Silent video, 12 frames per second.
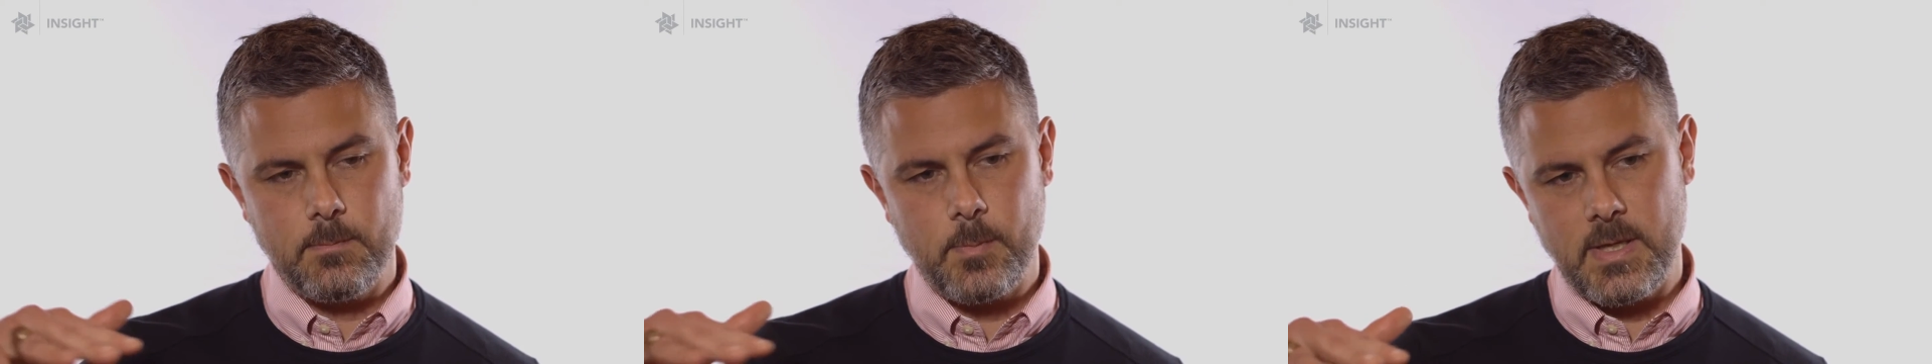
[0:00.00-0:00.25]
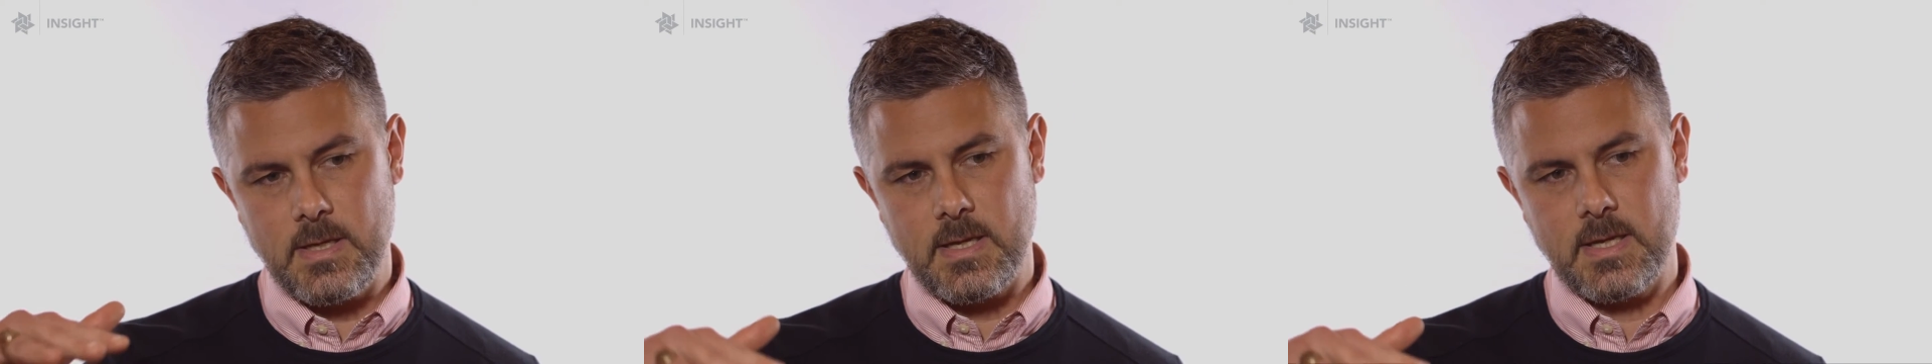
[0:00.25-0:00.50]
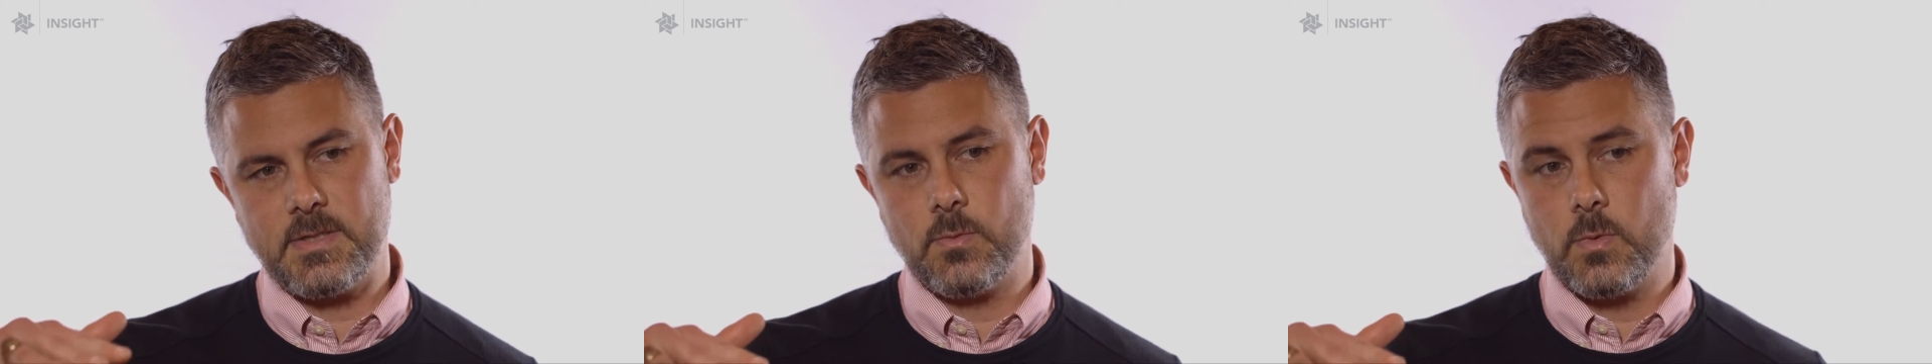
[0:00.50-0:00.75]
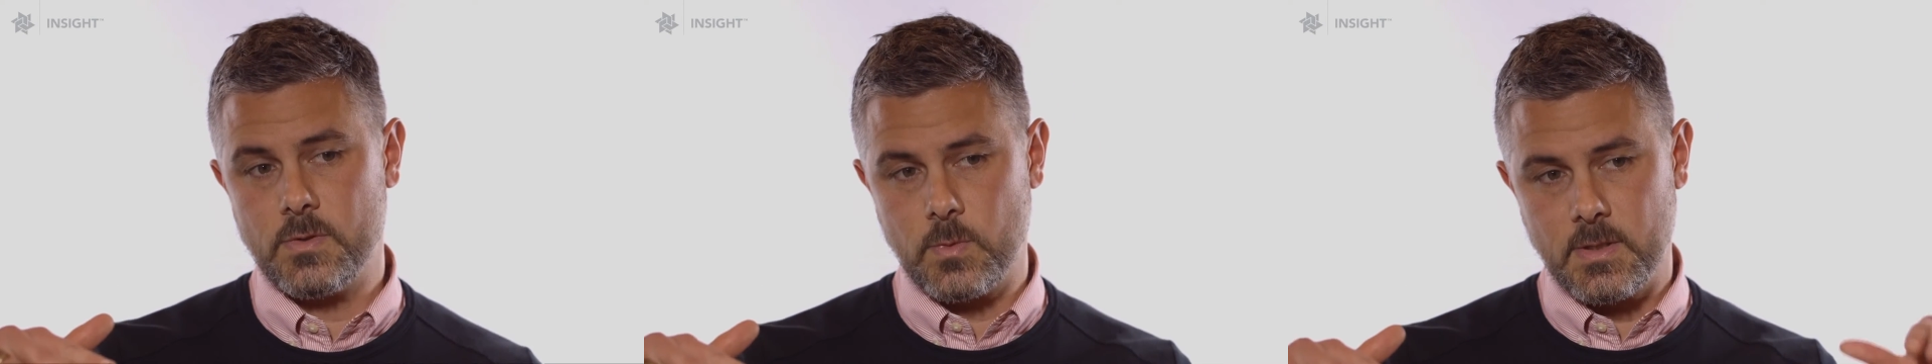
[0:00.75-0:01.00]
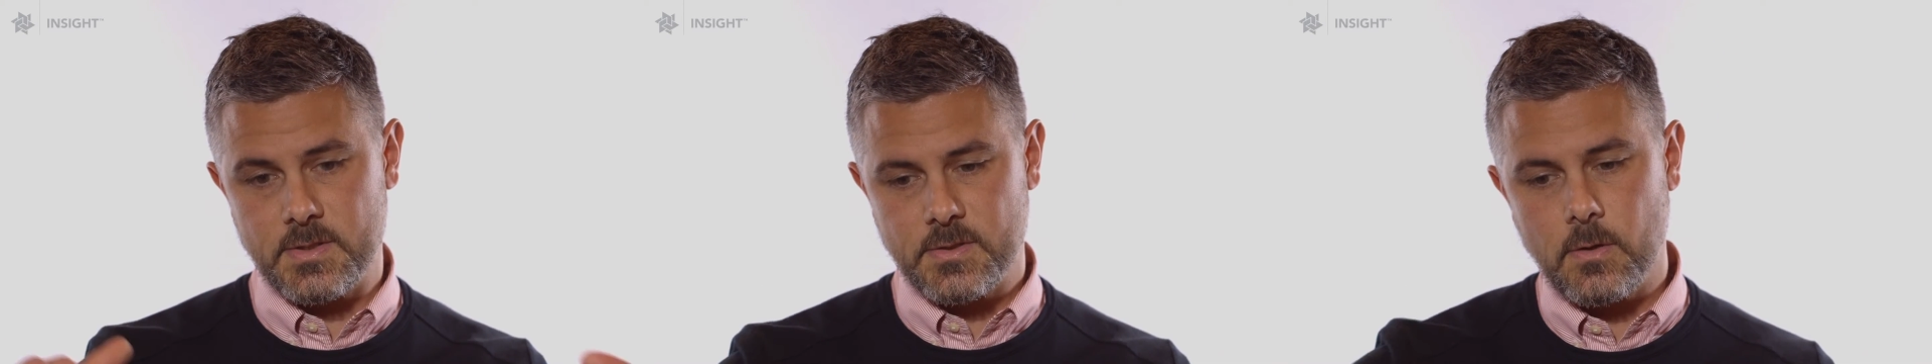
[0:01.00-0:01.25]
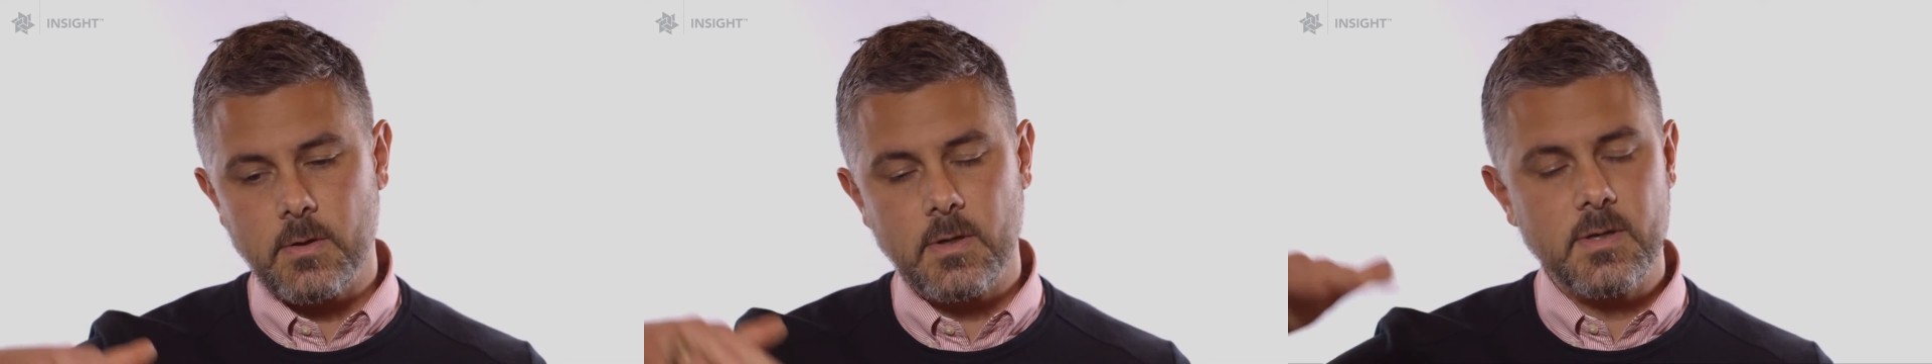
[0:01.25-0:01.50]
peak as it was when I
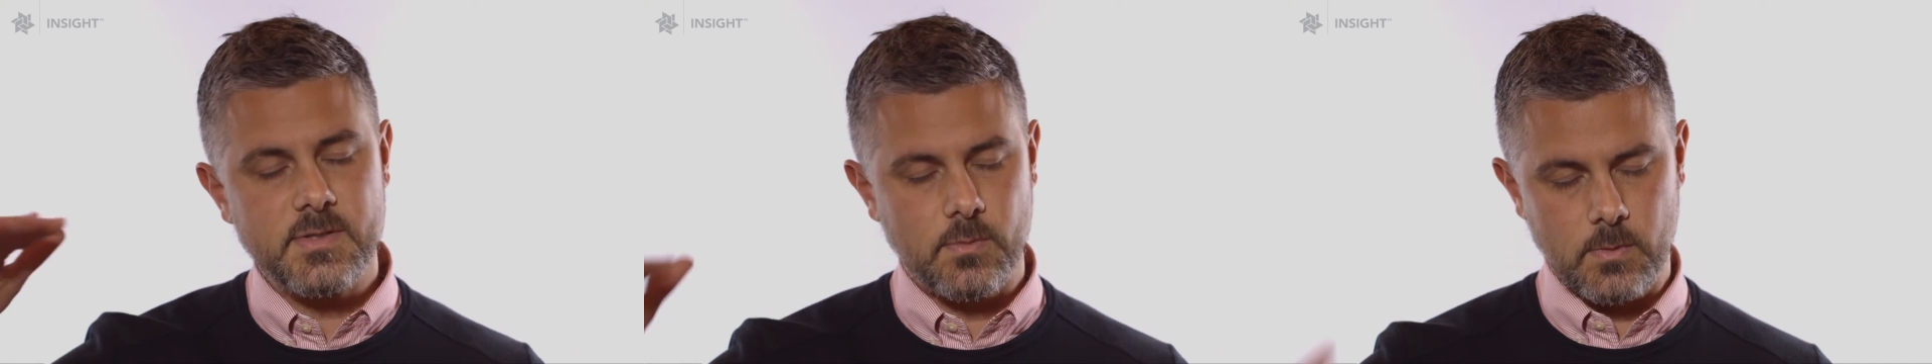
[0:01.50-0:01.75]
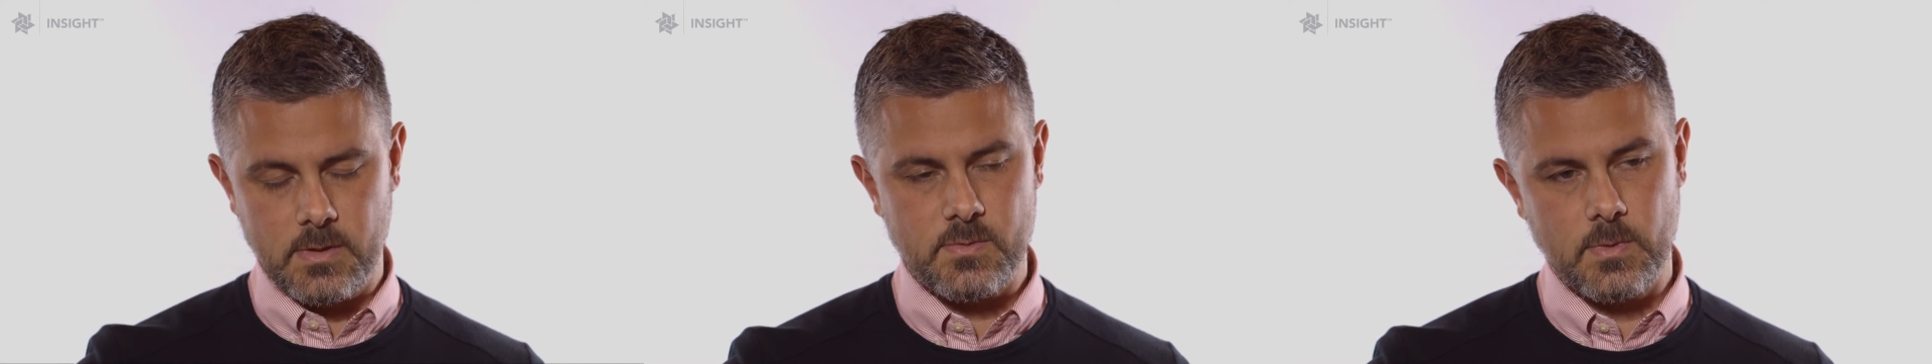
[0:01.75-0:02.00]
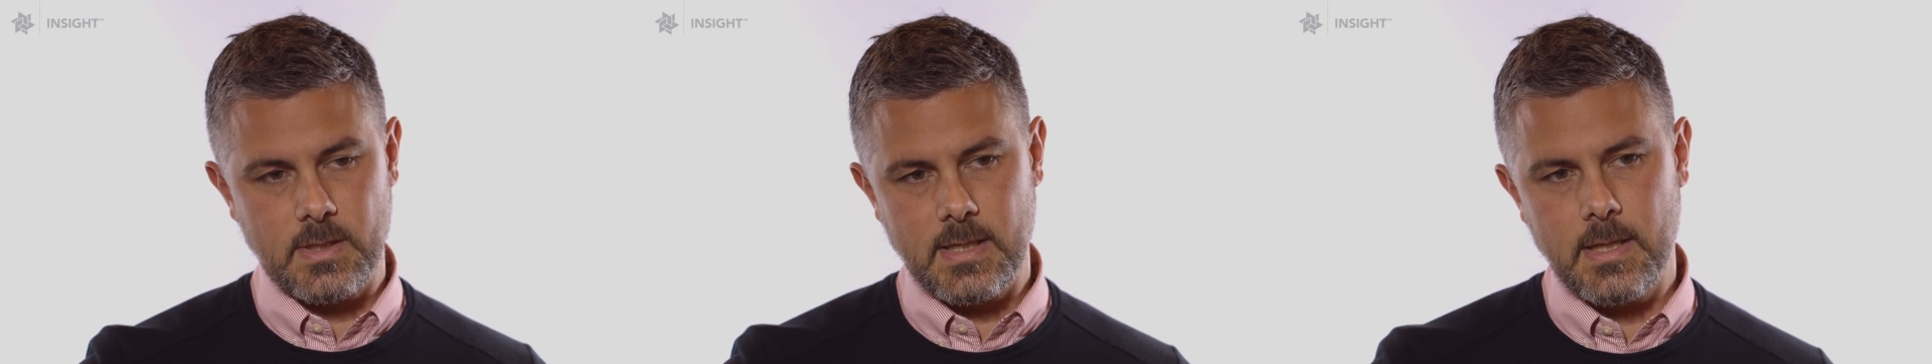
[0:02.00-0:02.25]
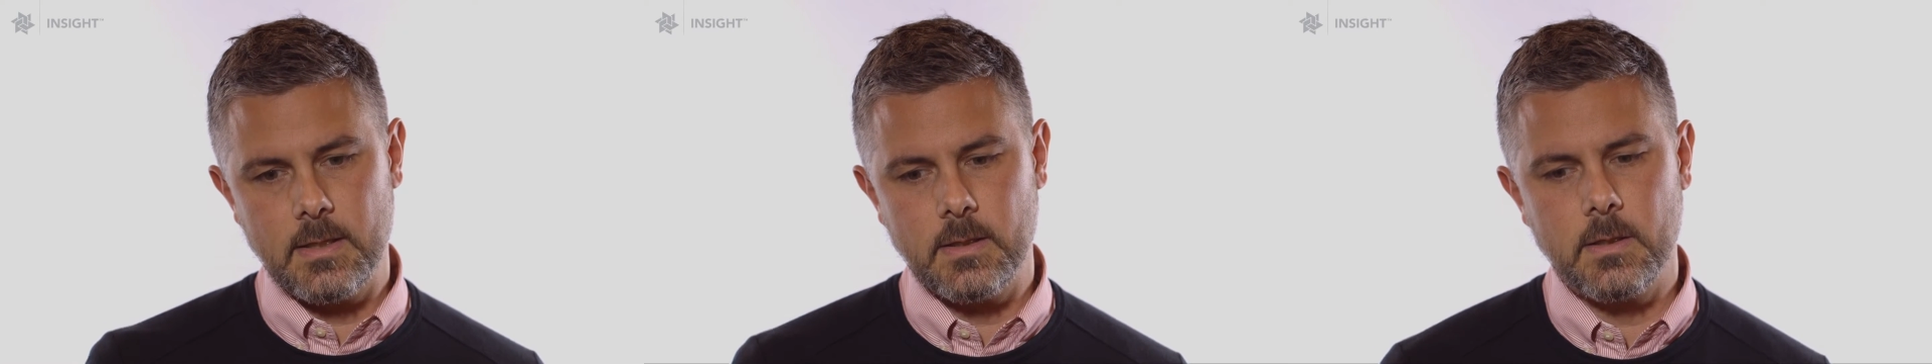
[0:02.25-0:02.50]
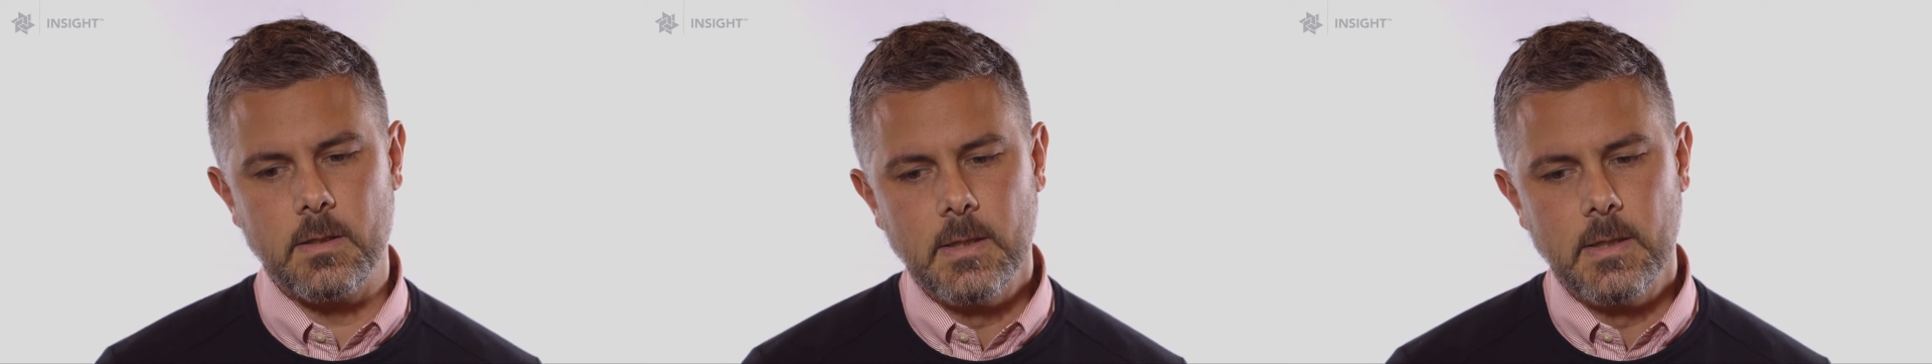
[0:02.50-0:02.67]
started as it was when I ended?